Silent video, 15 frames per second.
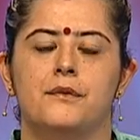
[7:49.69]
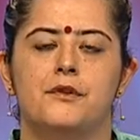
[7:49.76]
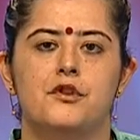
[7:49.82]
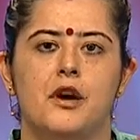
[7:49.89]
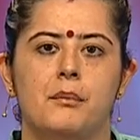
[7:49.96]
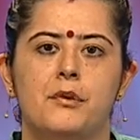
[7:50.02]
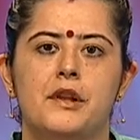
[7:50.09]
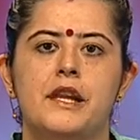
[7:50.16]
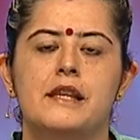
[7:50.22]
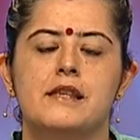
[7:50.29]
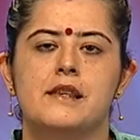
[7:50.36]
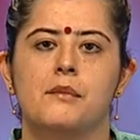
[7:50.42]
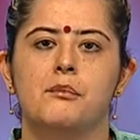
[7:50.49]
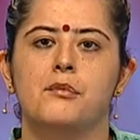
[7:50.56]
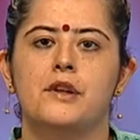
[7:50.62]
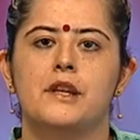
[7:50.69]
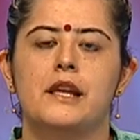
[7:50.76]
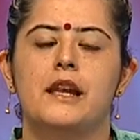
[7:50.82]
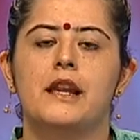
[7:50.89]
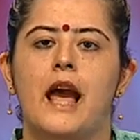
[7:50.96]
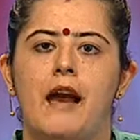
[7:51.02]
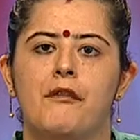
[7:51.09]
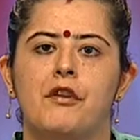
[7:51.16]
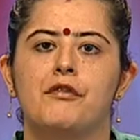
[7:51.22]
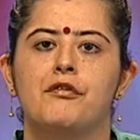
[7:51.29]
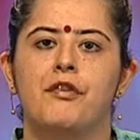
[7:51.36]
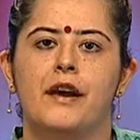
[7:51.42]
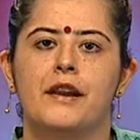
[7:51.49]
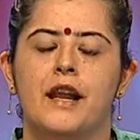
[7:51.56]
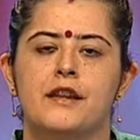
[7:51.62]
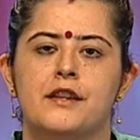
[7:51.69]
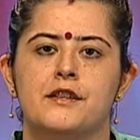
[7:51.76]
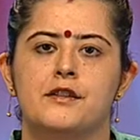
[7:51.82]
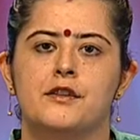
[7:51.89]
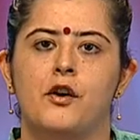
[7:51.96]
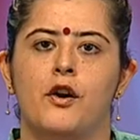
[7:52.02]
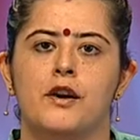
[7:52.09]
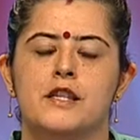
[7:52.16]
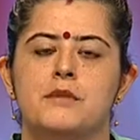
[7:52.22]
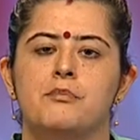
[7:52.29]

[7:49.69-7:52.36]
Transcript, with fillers: troubling somebody and having fun at its cost,